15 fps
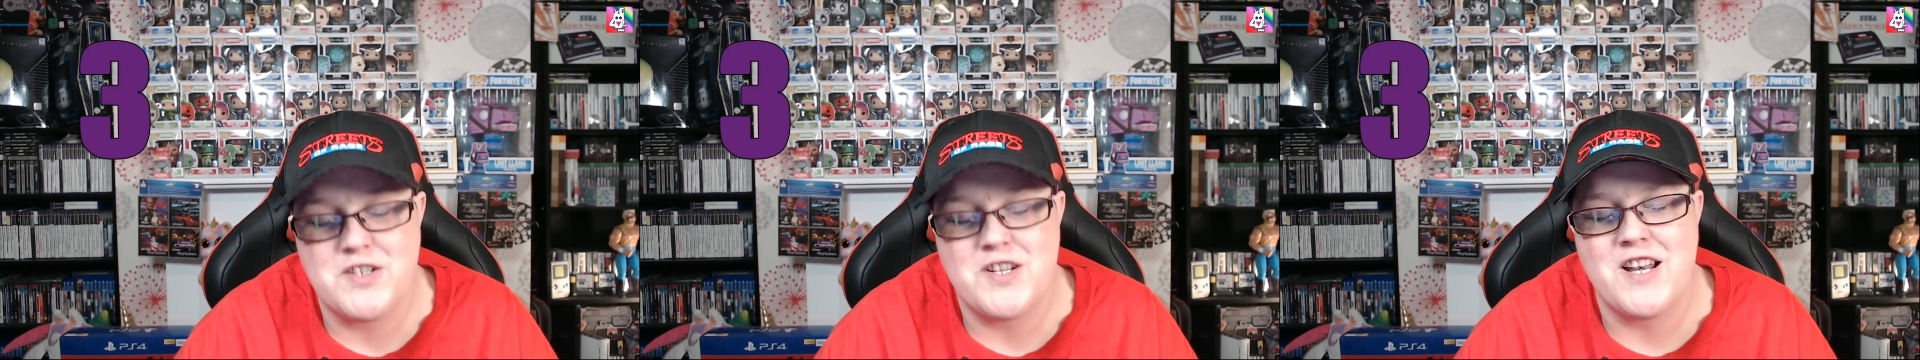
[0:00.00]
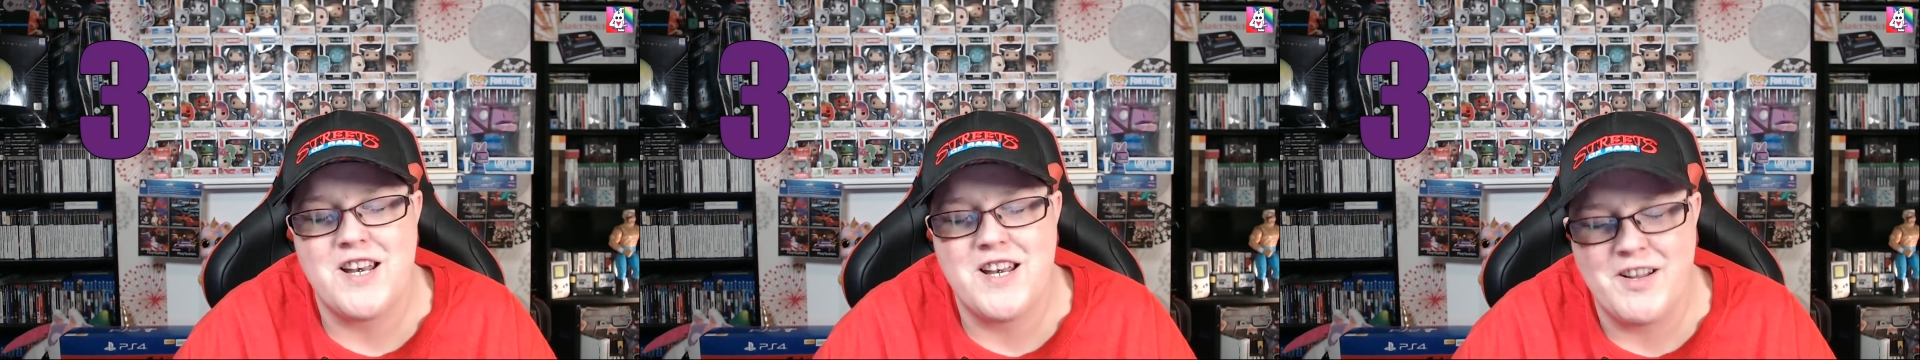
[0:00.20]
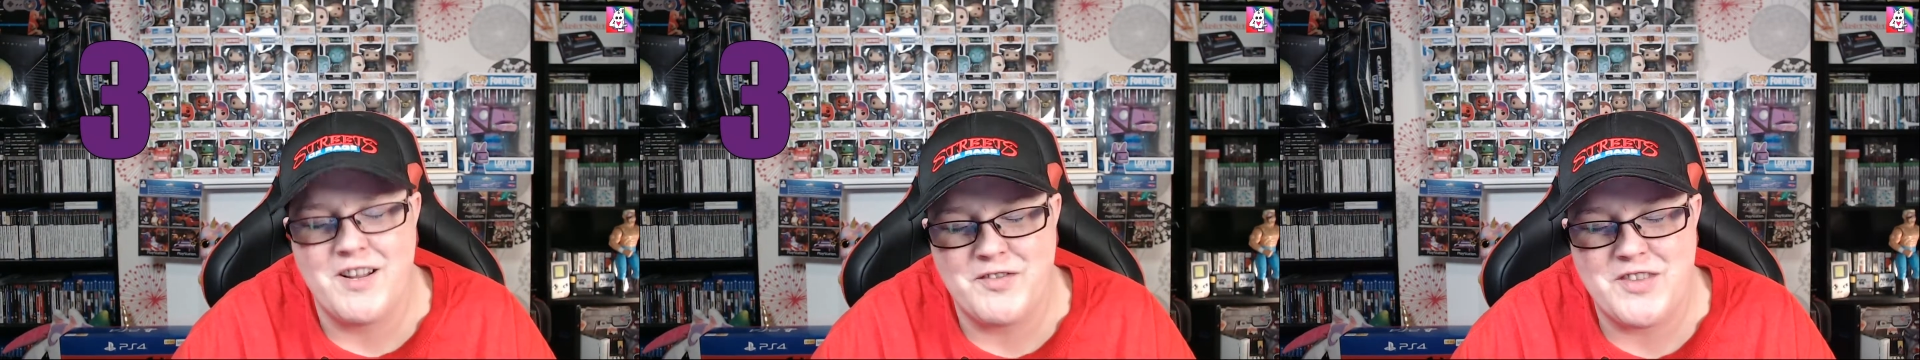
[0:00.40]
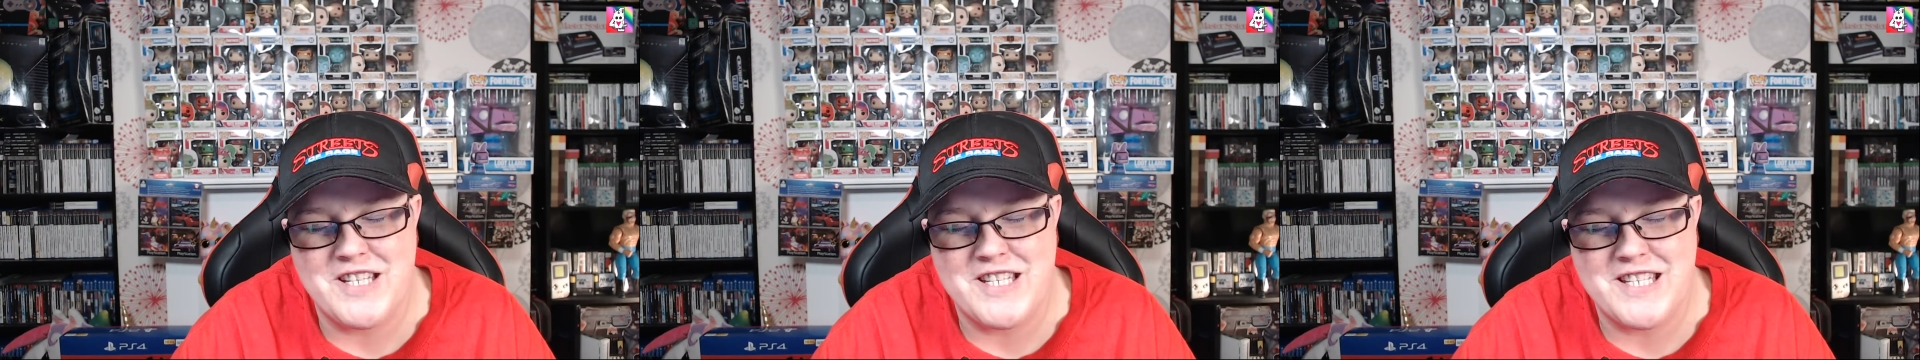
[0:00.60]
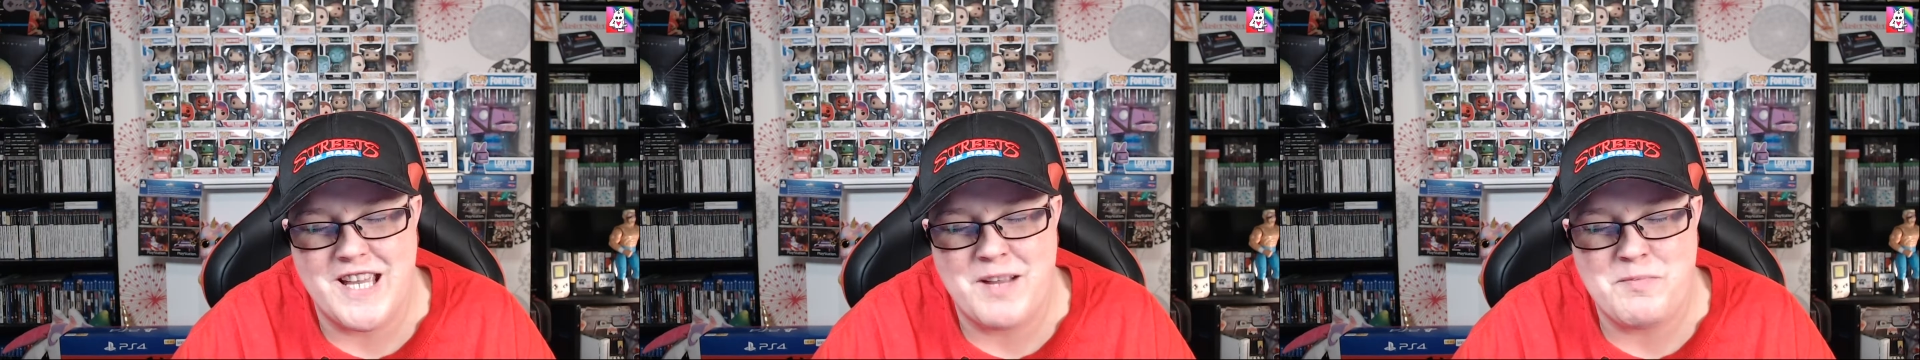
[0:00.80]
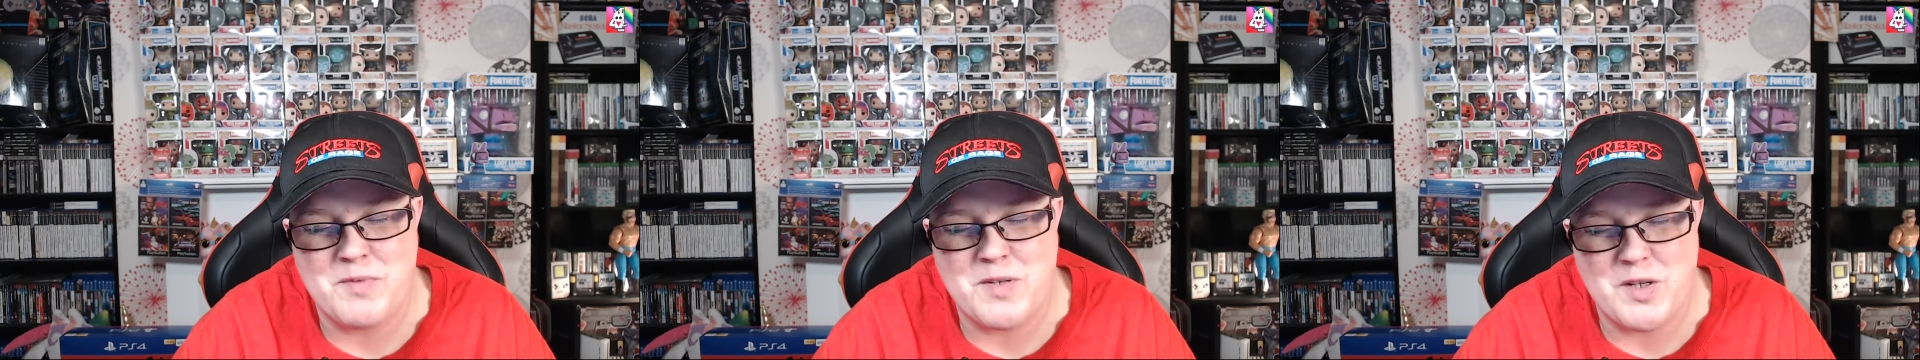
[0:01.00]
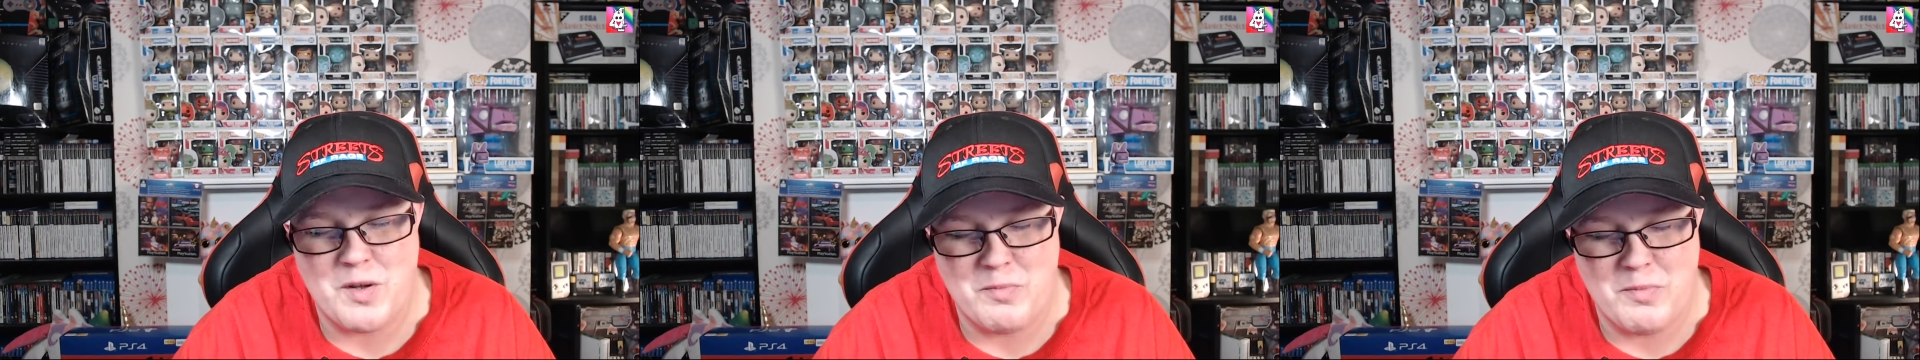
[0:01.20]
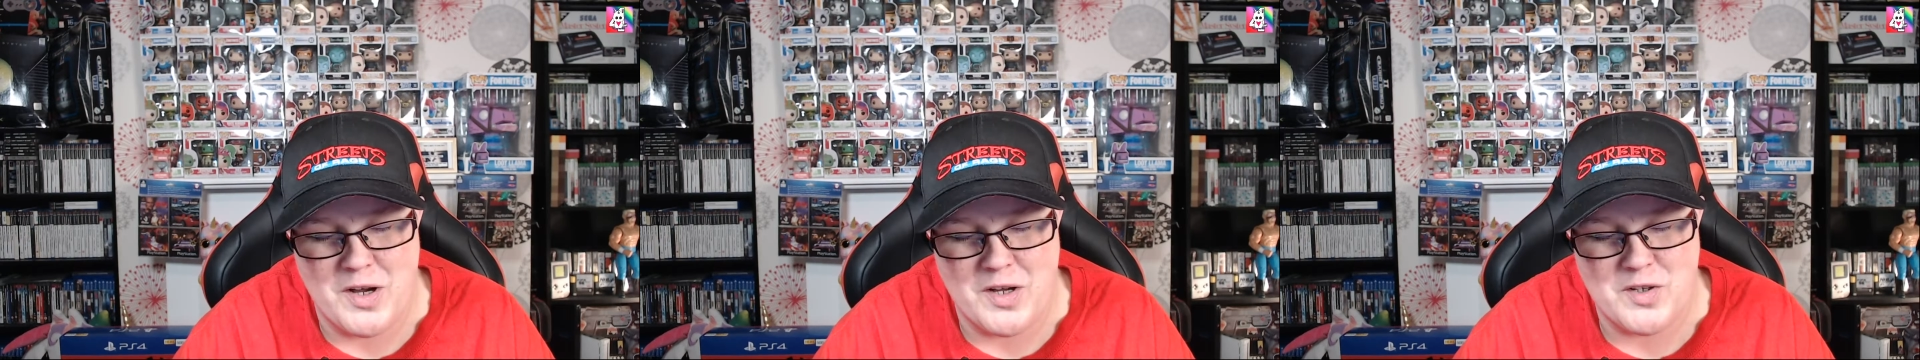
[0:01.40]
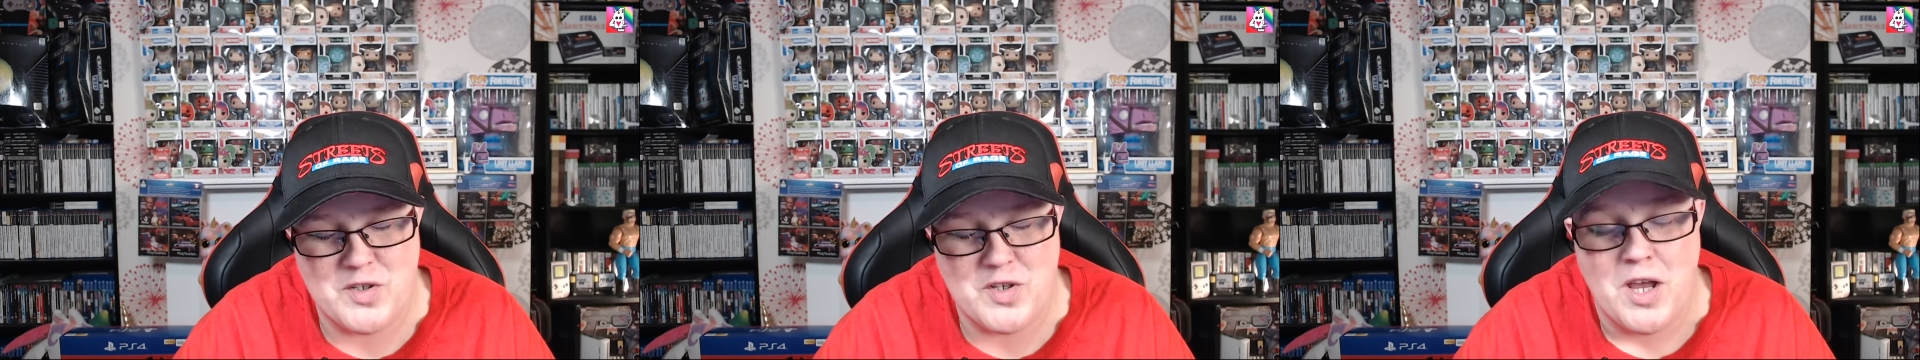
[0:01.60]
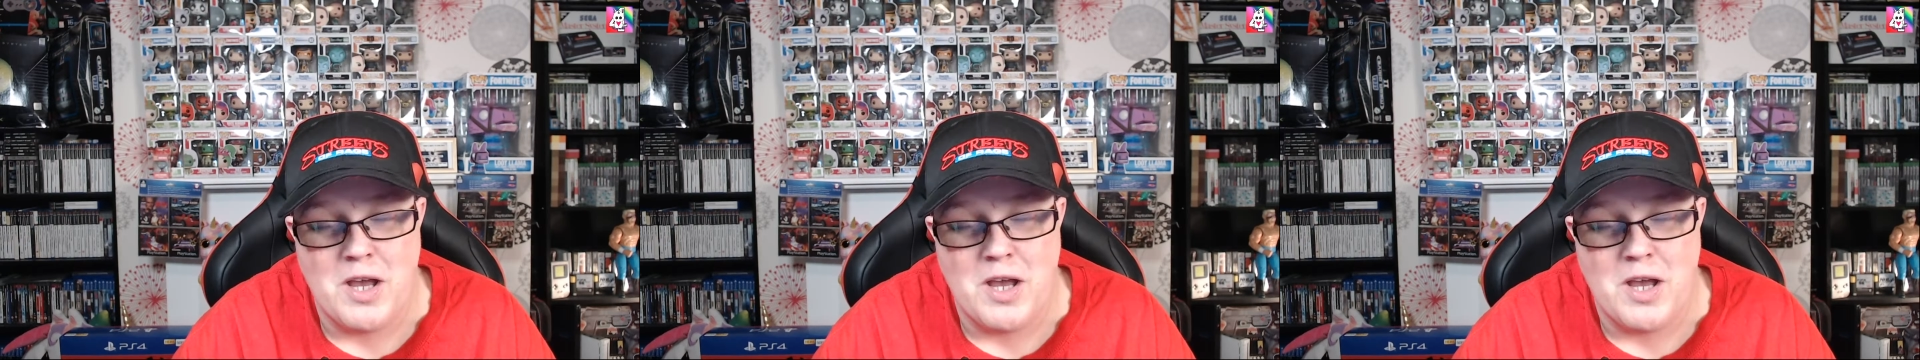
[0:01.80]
to love this game so much.